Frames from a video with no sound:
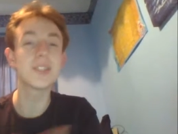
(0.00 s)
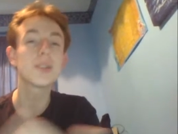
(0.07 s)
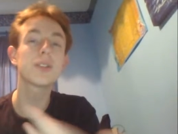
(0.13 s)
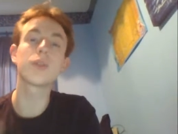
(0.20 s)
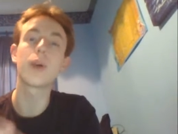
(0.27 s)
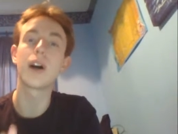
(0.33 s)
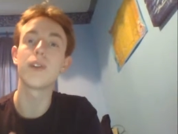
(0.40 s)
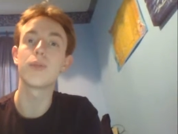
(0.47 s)
I
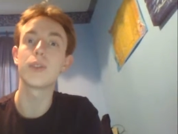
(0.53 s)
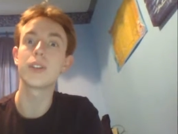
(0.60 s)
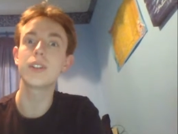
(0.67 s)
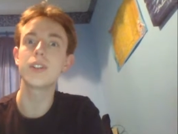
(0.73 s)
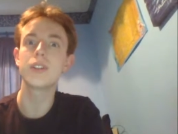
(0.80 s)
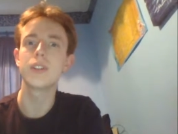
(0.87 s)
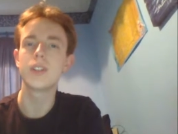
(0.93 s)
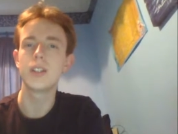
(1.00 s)
used to have
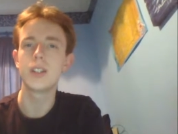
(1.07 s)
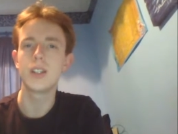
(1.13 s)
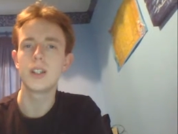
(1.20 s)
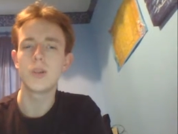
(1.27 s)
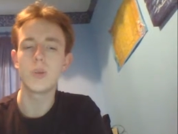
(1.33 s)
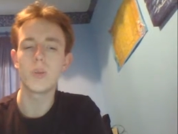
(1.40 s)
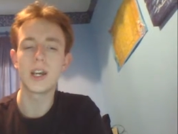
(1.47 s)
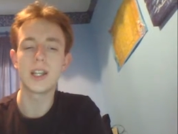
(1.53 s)
one
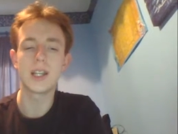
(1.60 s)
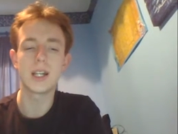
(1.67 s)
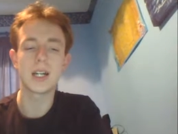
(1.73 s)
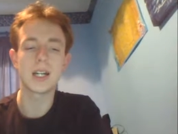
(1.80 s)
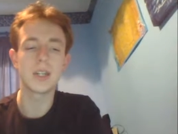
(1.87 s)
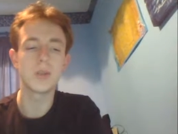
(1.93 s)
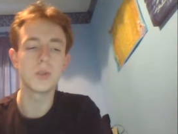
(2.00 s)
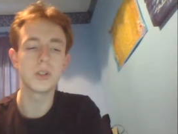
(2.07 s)
when
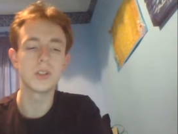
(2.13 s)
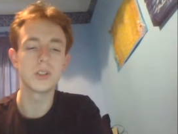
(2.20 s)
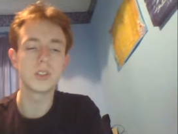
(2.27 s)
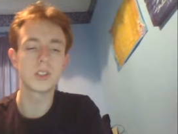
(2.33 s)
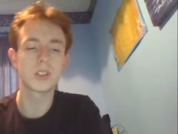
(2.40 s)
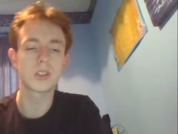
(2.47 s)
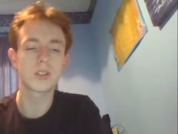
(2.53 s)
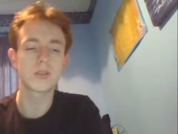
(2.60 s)
I
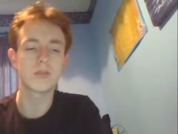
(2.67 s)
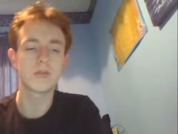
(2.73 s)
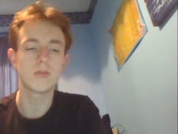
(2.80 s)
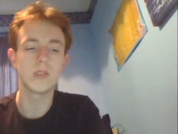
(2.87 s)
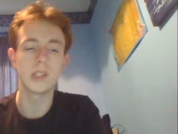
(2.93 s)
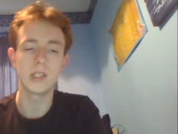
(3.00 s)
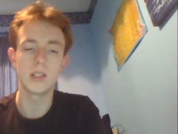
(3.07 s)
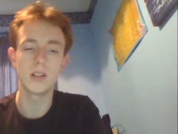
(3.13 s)
was
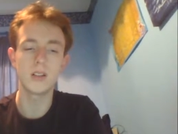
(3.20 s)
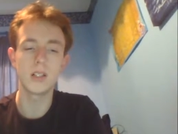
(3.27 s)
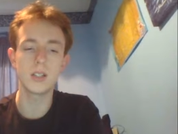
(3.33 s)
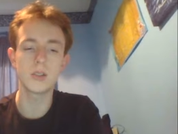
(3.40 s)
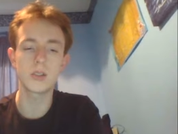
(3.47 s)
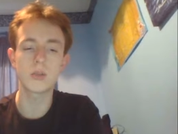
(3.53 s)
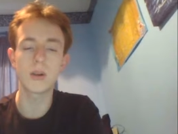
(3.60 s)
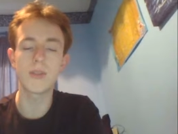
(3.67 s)
little.
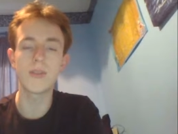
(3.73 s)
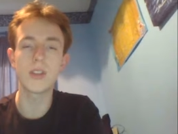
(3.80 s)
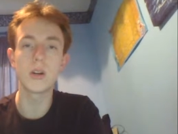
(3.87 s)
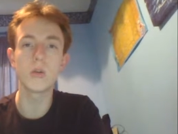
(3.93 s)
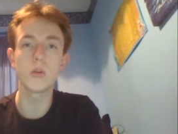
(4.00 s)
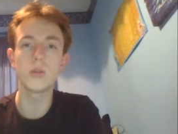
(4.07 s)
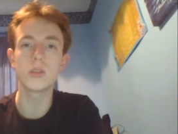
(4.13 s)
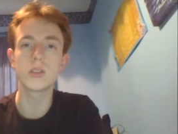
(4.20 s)
I used to have the
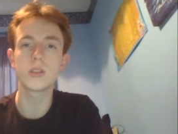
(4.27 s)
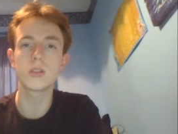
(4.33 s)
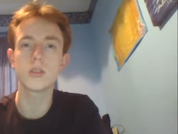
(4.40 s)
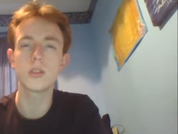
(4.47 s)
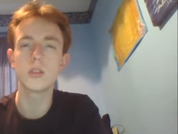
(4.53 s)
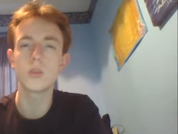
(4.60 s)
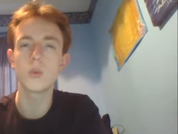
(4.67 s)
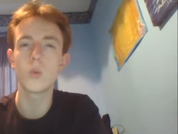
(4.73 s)
old
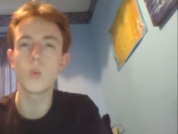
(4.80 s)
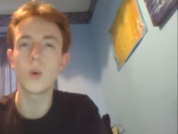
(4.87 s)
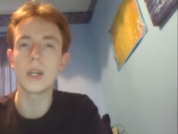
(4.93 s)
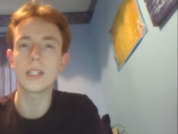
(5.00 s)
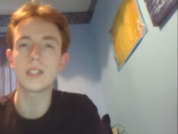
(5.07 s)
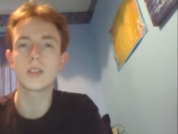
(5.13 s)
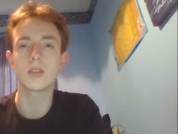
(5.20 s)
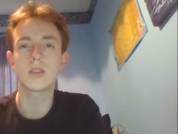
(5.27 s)

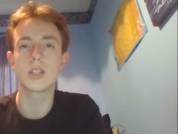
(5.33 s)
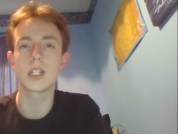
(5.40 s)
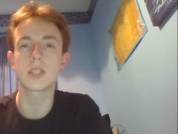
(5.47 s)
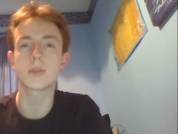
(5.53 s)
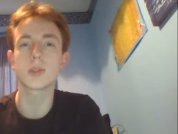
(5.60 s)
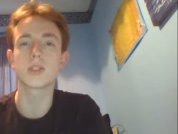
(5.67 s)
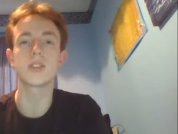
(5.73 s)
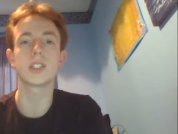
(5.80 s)
white
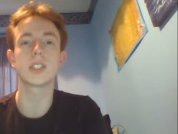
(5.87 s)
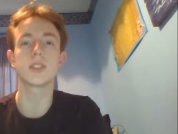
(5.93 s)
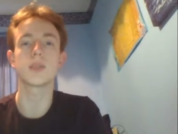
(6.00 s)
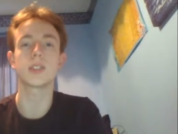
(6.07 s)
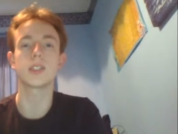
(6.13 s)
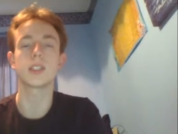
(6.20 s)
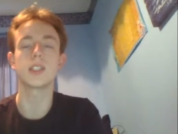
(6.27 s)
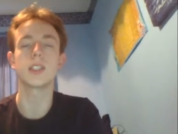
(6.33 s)
Xbox
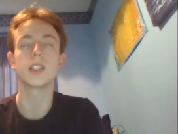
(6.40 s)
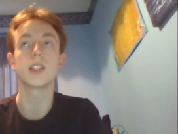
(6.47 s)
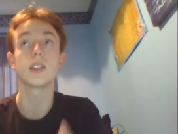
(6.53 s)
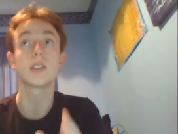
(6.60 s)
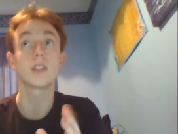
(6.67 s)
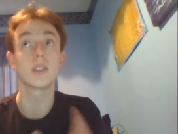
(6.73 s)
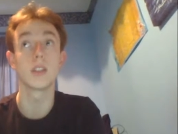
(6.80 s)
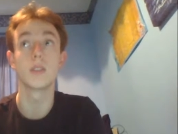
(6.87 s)
360
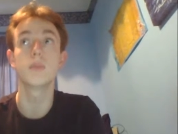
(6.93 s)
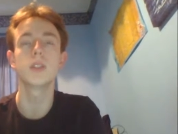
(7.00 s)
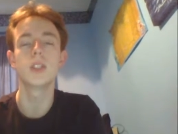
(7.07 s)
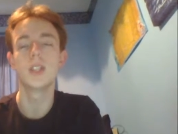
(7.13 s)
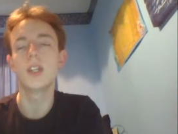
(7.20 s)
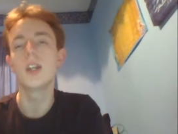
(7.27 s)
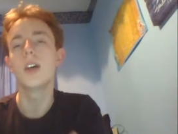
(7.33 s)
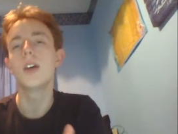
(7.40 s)
Slim,
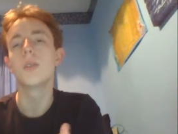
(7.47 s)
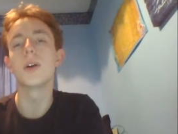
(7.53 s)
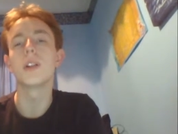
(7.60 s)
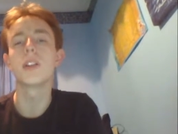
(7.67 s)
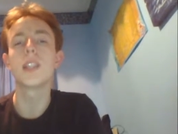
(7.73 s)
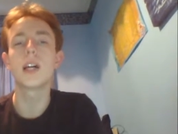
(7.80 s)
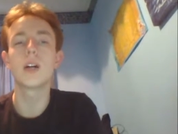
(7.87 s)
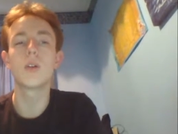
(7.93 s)

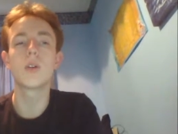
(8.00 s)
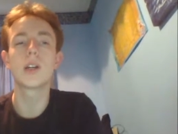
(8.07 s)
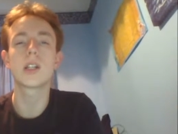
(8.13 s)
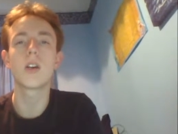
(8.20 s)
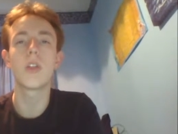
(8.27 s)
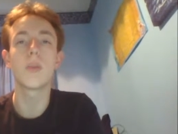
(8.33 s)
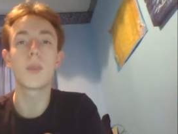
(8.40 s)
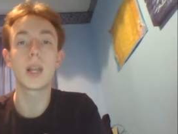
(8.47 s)
but now I
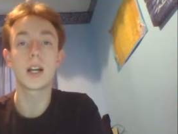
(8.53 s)
got the